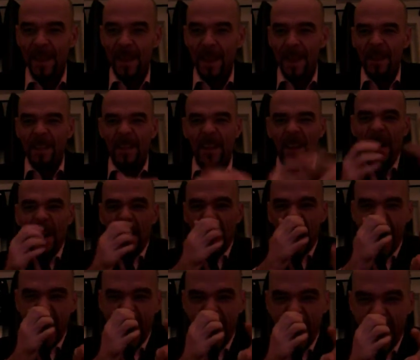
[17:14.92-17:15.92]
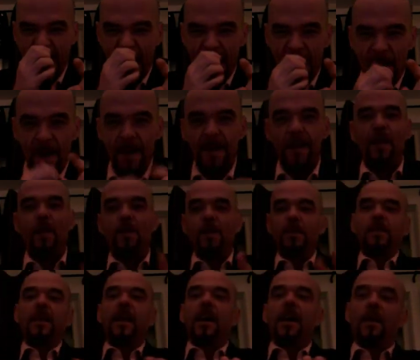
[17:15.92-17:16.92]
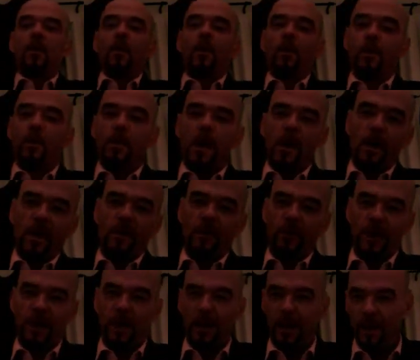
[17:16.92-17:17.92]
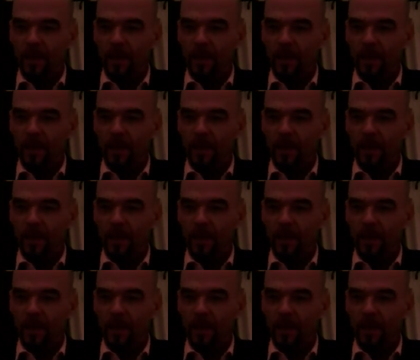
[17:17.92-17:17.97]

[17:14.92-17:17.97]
Did I hear? No, I won't do my Ric Flair now.